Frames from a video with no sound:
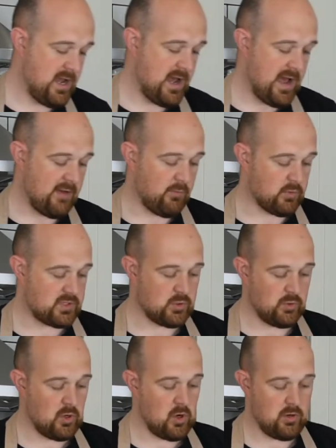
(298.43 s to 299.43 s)
I've also
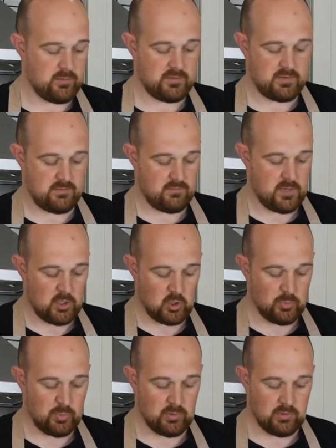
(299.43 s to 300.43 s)
got a
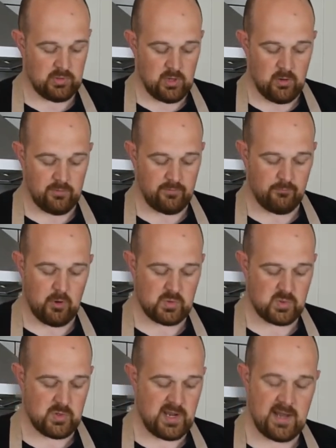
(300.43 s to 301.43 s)
couple of
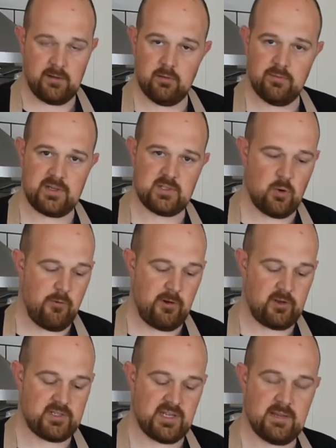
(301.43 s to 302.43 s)
rosewood handle
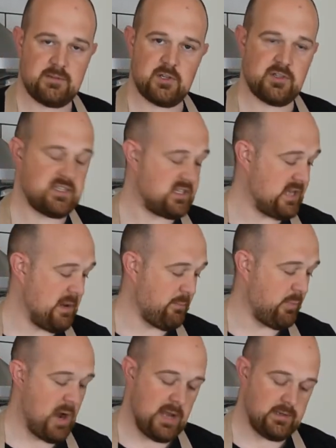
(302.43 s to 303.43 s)
Victorinox knives, so it's the same
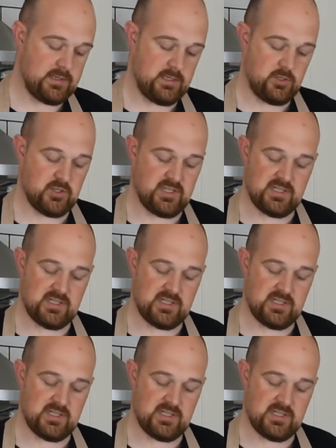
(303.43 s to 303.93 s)
brand, just a